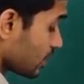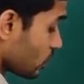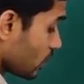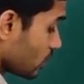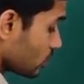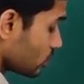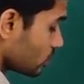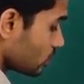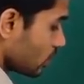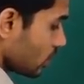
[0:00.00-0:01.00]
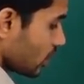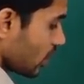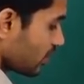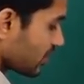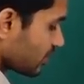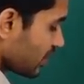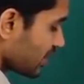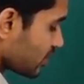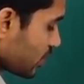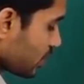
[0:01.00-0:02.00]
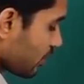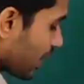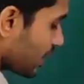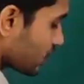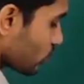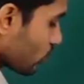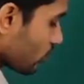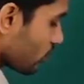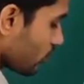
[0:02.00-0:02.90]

equal to how much will this be minus of